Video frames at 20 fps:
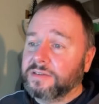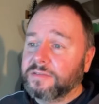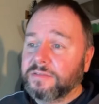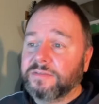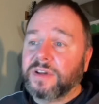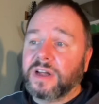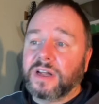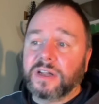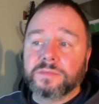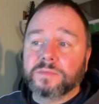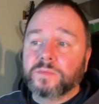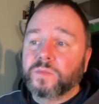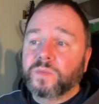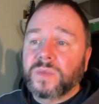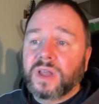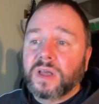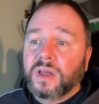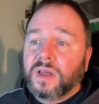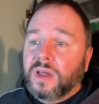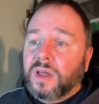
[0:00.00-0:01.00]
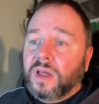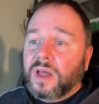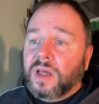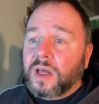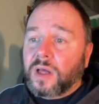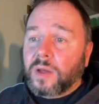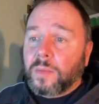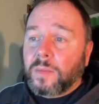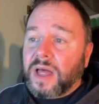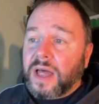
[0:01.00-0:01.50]
Fine.
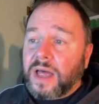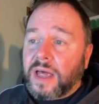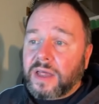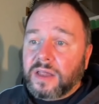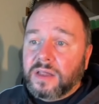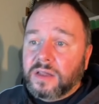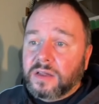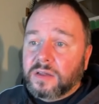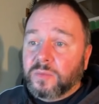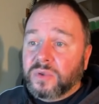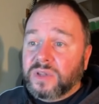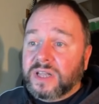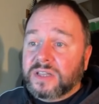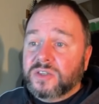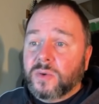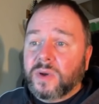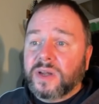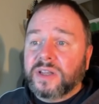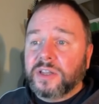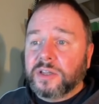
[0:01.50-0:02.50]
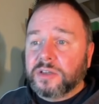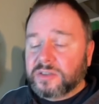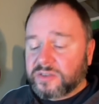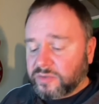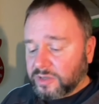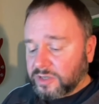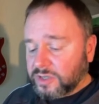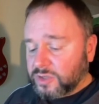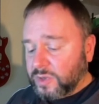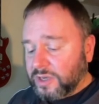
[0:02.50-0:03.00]
A. But that's quite useful
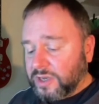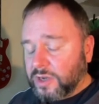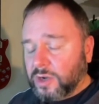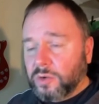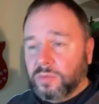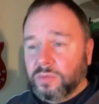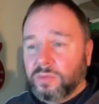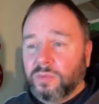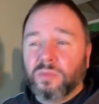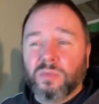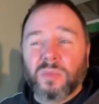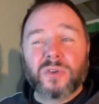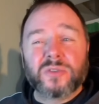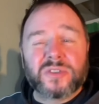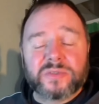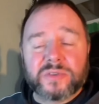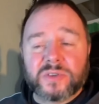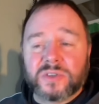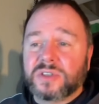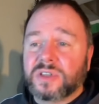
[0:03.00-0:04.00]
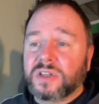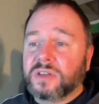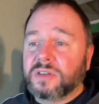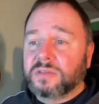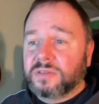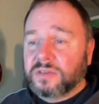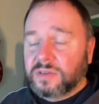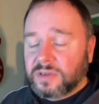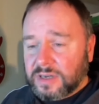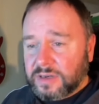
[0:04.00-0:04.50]
because we know, most of us, that
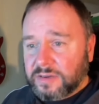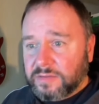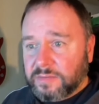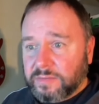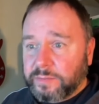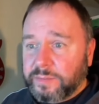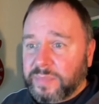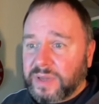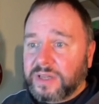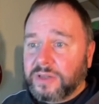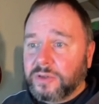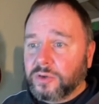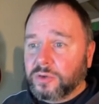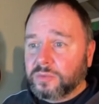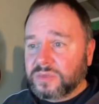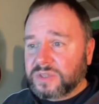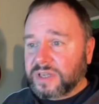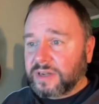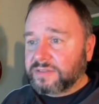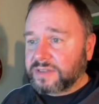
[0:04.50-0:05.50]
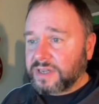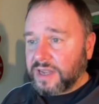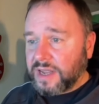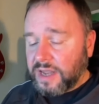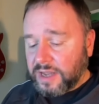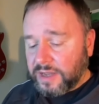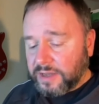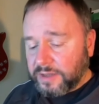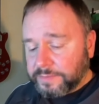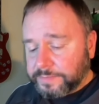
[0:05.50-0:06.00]
B comes after
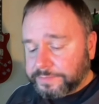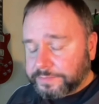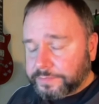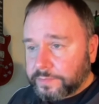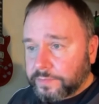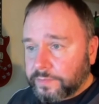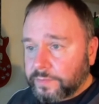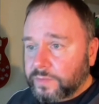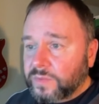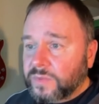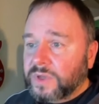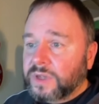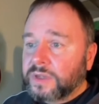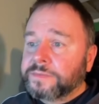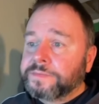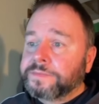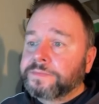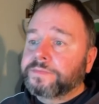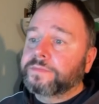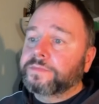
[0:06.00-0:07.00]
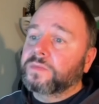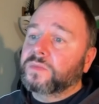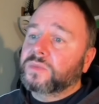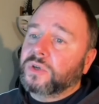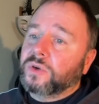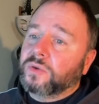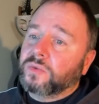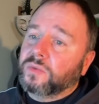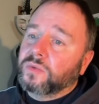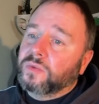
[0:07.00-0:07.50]
A.
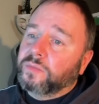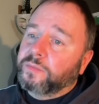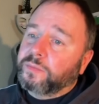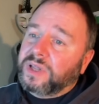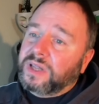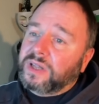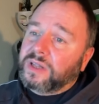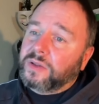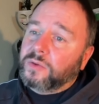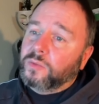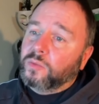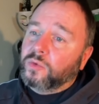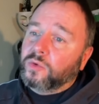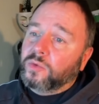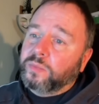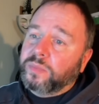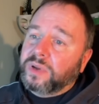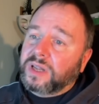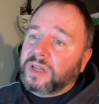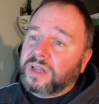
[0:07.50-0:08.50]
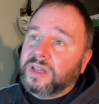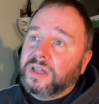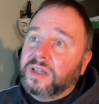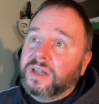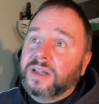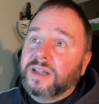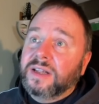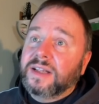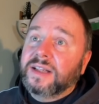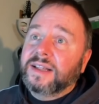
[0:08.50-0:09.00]
So B would be
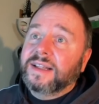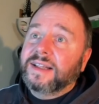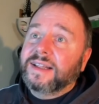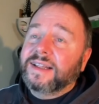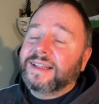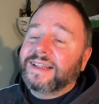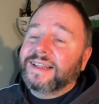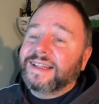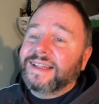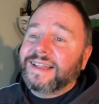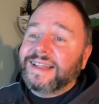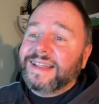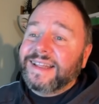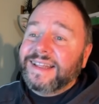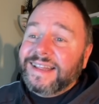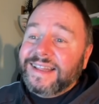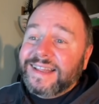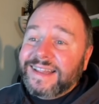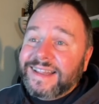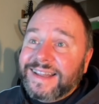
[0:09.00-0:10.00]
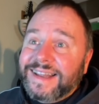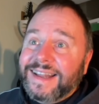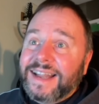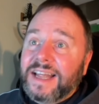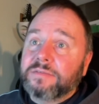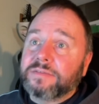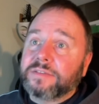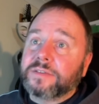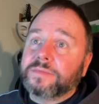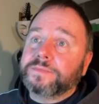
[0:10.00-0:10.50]

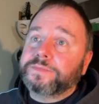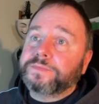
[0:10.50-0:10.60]
11.